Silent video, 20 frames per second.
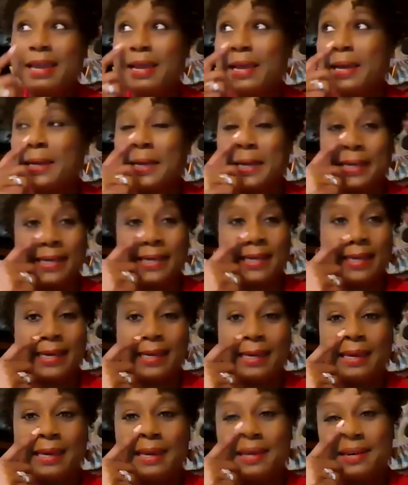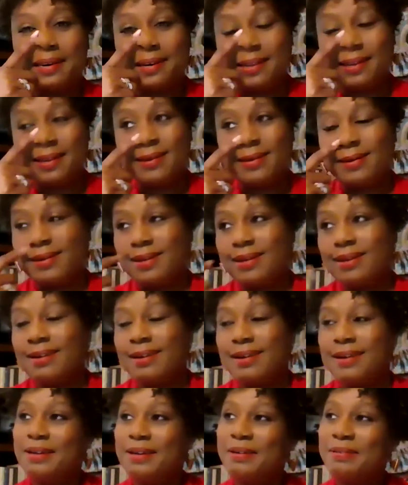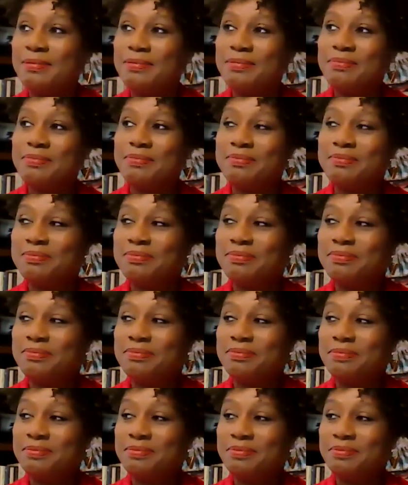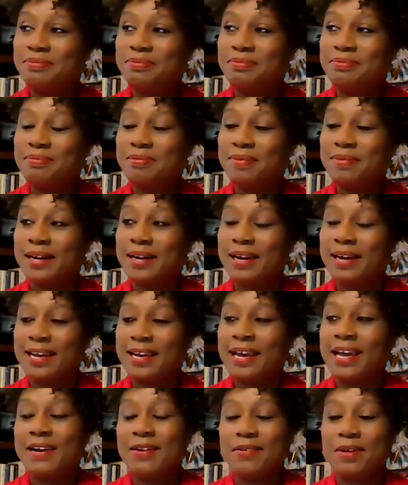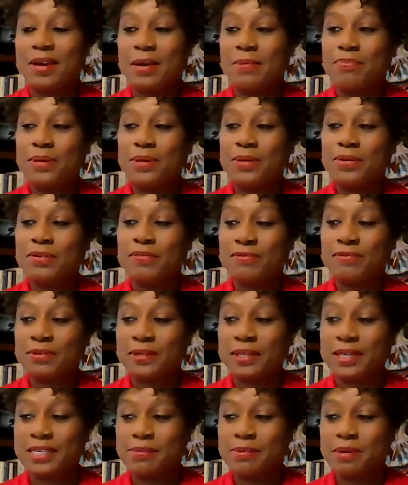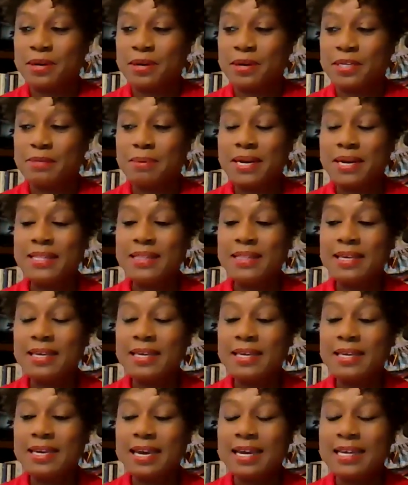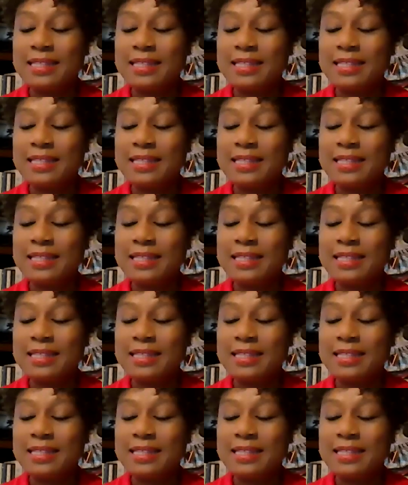And again, um, I had a beautiful experience. But I